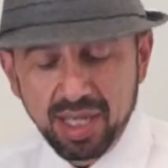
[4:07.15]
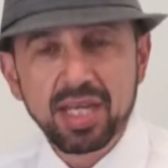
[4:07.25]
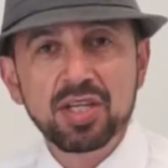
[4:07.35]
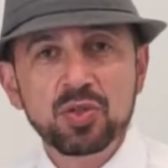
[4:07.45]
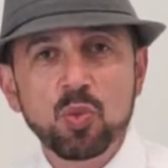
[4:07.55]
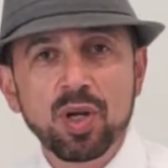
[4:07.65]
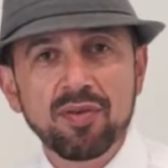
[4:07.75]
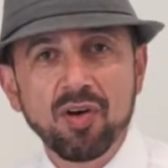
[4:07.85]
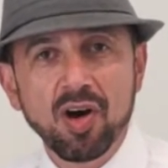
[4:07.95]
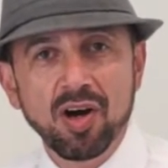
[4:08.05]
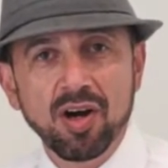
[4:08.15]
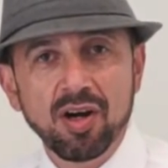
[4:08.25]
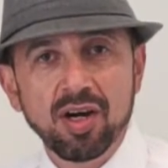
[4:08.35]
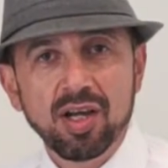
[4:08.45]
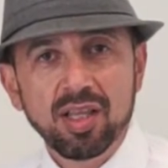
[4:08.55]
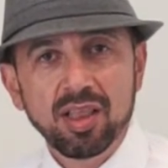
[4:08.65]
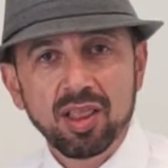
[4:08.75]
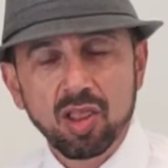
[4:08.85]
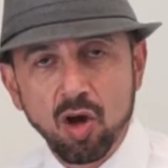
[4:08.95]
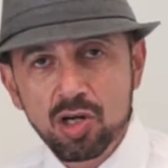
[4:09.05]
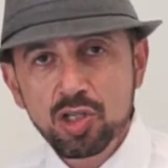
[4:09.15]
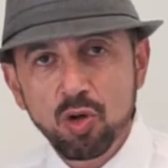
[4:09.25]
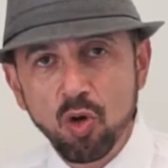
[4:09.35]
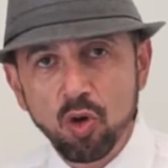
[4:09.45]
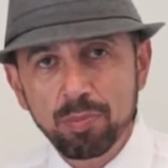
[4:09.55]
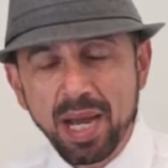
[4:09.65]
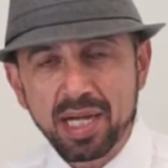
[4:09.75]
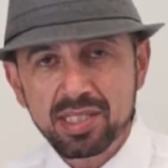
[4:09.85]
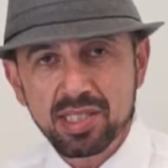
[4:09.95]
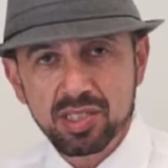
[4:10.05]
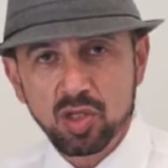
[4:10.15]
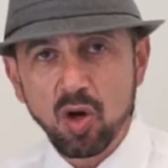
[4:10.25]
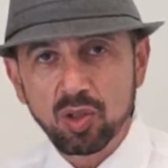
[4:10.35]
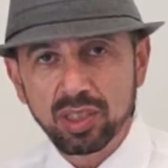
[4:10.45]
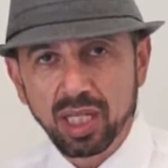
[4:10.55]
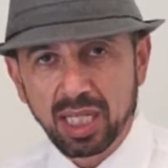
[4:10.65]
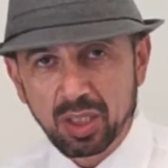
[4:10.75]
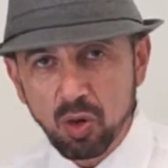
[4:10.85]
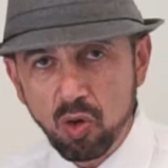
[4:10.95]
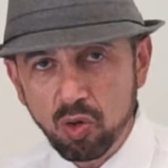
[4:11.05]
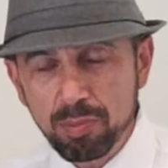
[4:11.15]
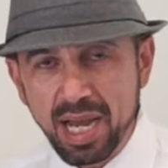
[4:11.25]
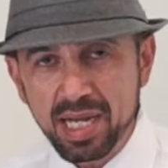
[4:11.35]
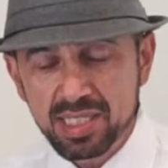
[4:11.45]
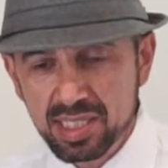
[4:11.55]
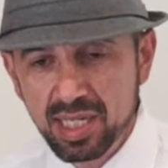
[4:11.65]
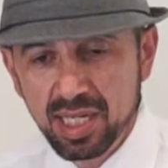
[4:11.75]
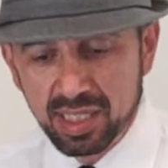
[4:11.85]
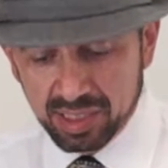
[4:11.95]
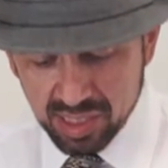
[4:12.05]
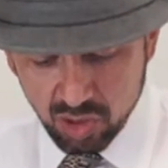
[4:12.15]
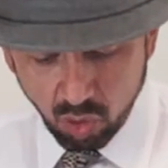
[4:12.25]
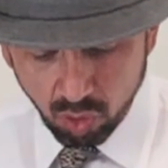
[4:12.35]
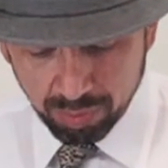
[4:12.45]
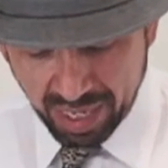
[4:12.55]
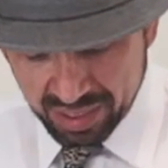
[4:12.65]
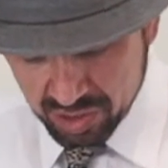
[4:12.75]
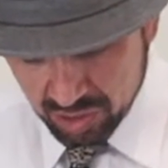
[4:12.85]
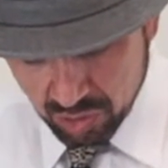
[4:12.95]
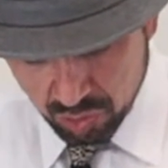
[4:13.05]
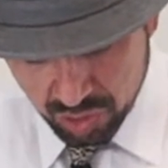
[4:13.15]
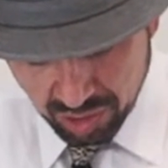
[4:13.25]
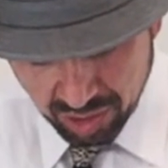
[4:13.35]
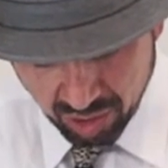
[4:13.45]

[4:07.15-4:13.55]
is one of our larger holdbacks. It's called the Leo holdbacks. These holdbacks usually